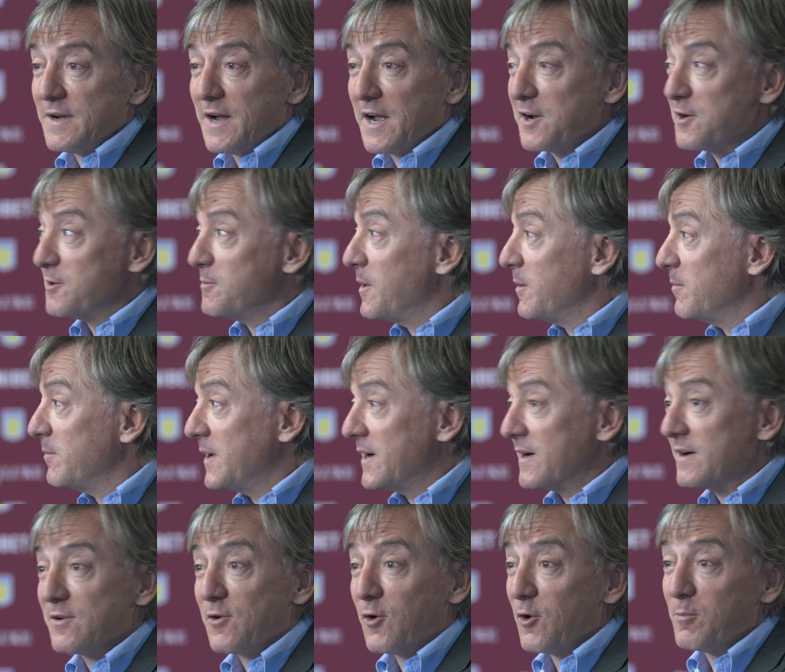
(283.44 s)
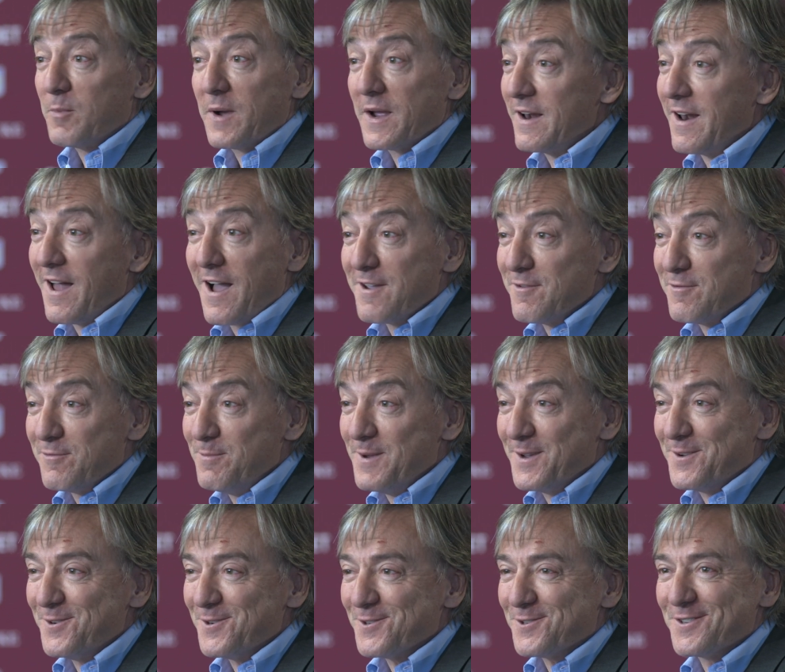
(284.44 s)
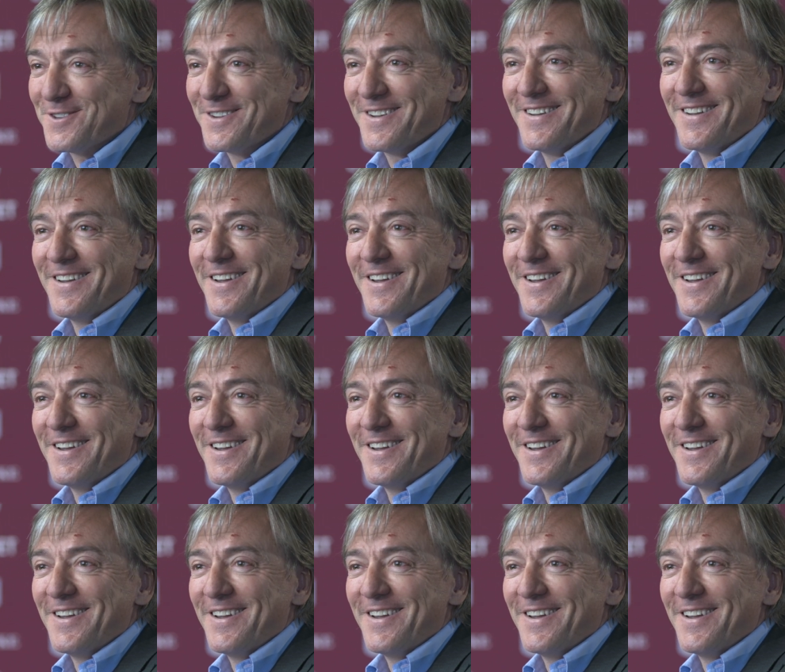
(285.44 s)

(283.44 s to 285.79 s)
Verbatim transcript: I remember all my life because